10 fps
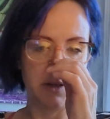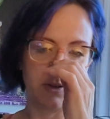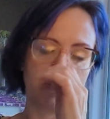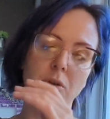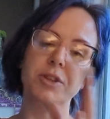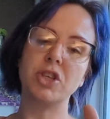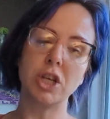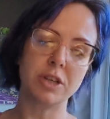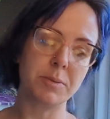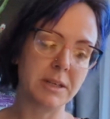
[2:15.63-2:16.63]
So the
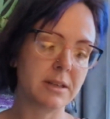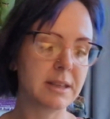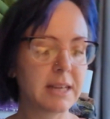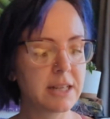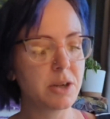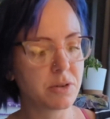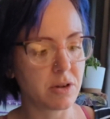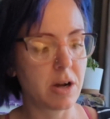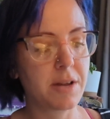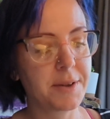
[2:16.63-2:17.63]
Judgment, the thing that you
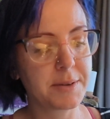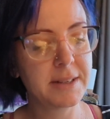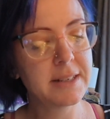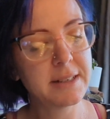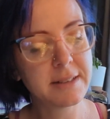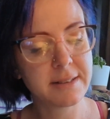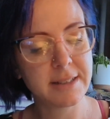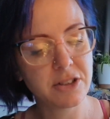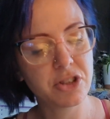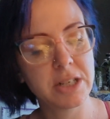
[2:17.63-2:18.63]
saw, there was
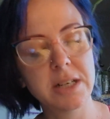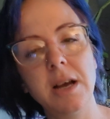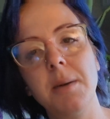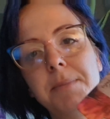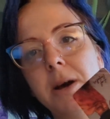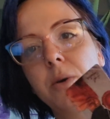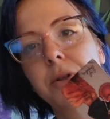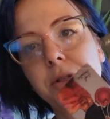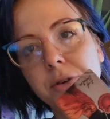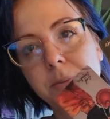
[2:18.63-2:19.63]
indecision
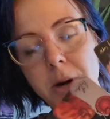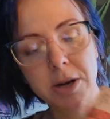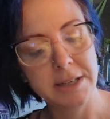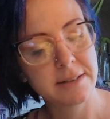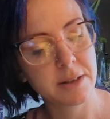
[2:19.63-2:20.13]
about third parties.